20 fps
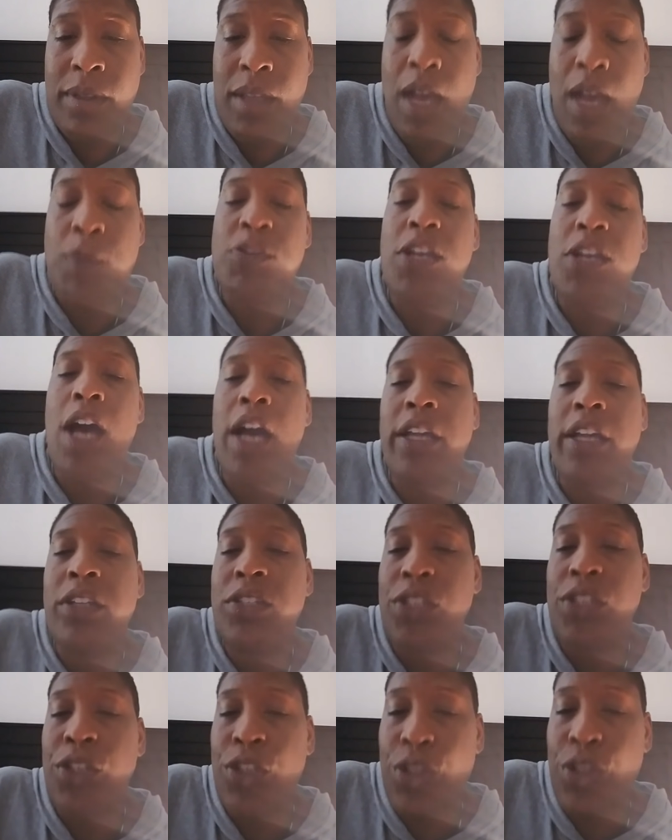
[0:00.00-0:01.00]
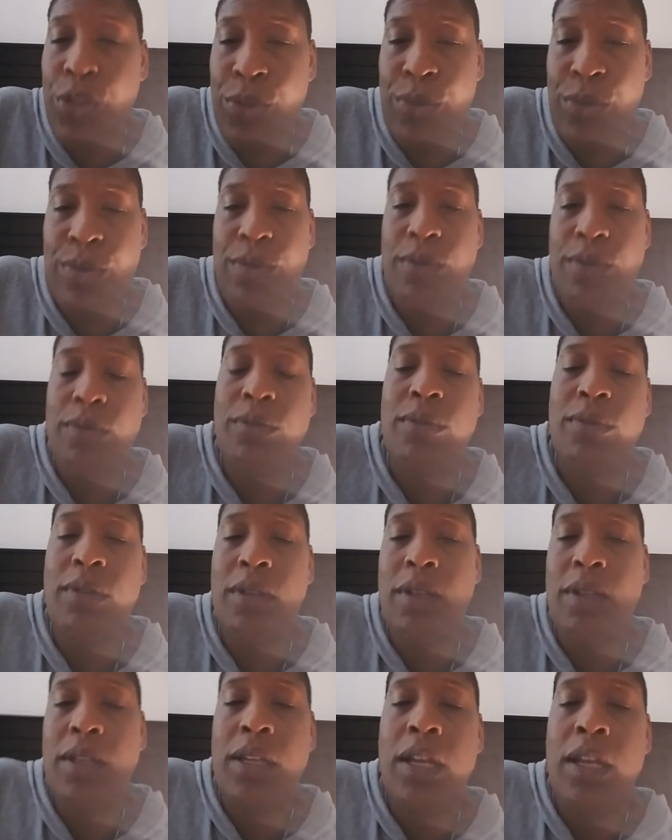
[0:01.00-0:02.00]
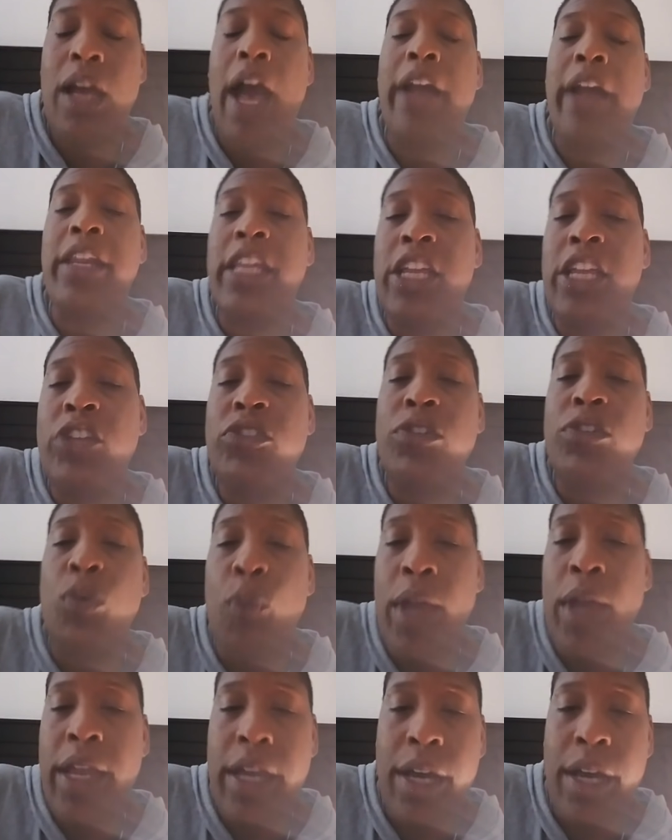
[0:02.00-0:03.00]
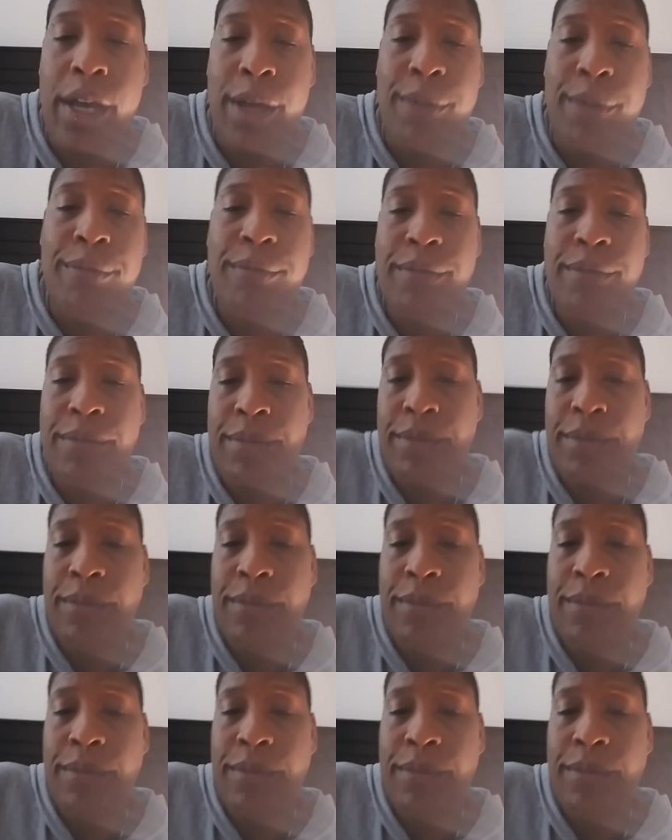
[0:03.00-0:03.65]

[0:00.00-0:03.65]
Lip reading: I'm talking to you. I need you to wake up